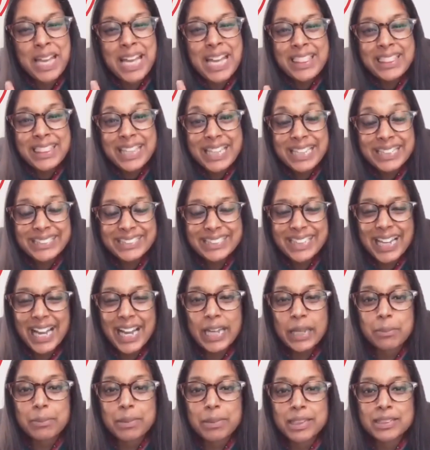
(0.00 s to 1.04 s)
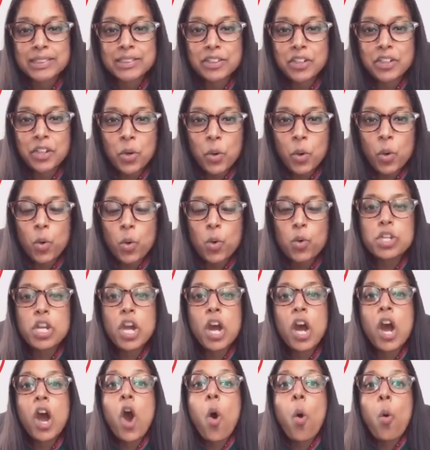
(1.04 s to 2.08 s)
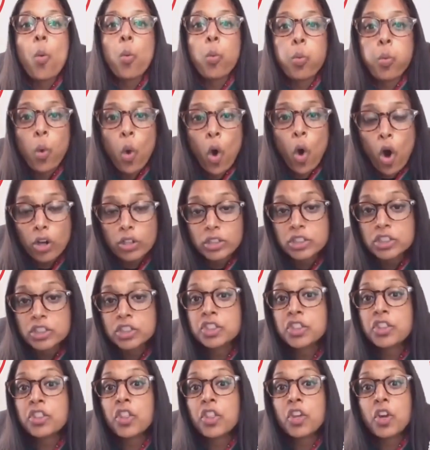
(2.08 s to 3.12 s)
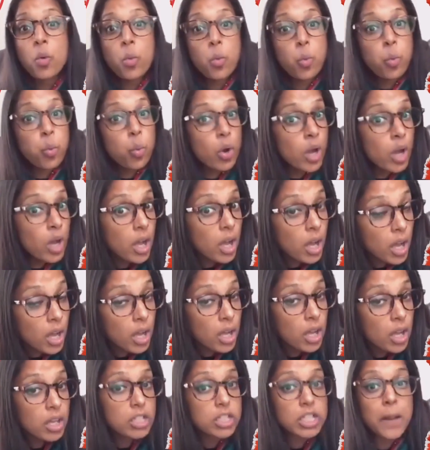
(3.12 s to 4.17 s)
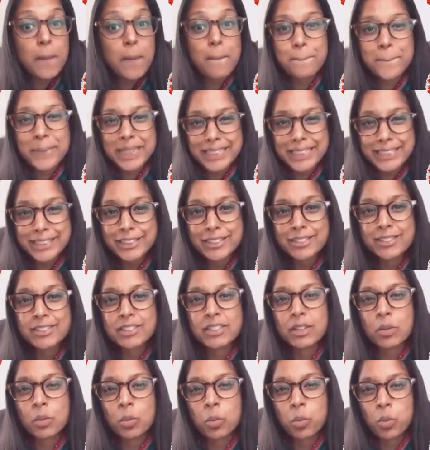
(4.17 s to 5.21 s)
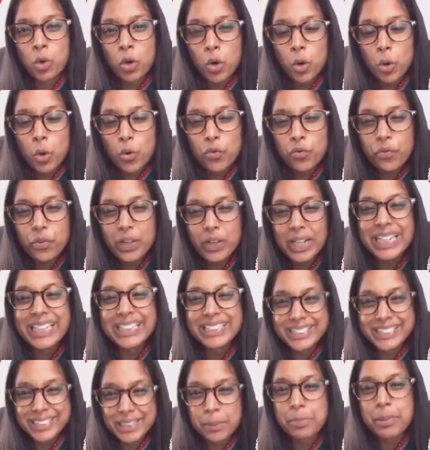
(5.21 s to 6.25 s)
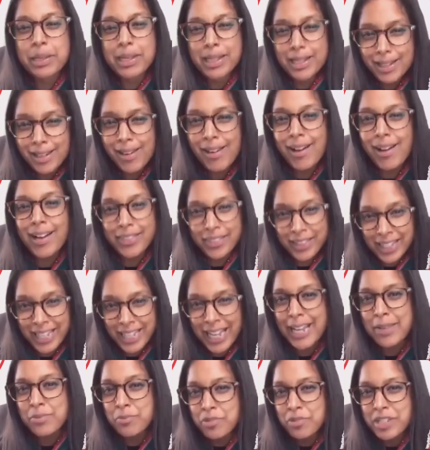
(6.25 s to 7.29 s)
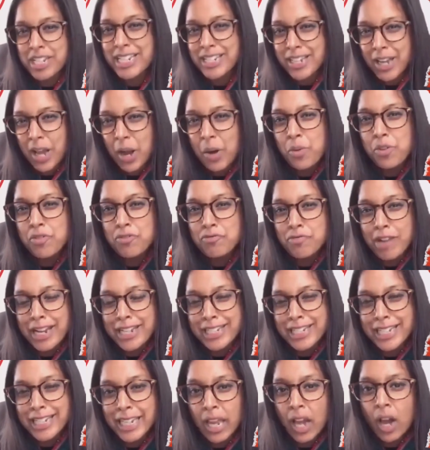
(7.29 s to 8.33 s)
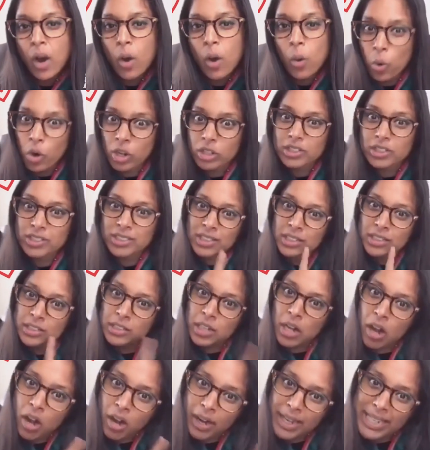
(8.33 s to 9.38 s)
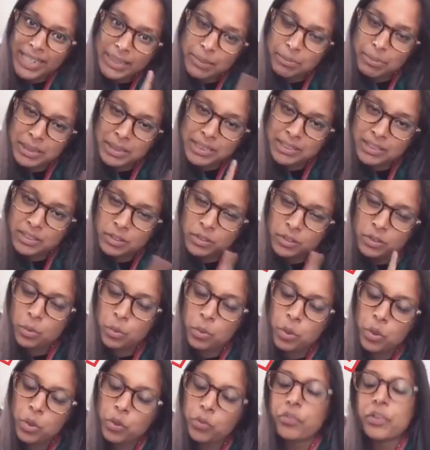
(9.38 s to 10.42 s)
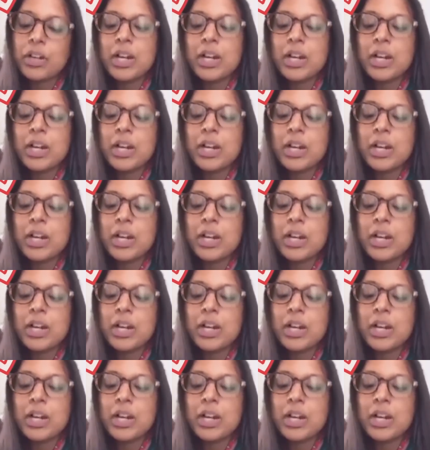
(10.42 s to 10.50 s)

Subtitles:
This game is called What's the Word, Mr. Wolf? It's a bit like the game we know already, What's the Time, Mr. Wolf?